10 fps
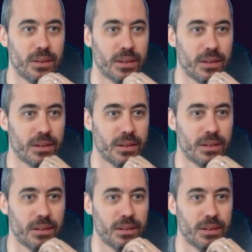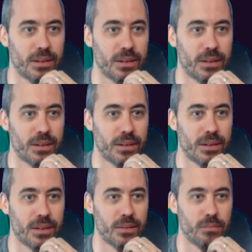
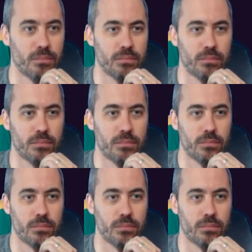(no one is talking)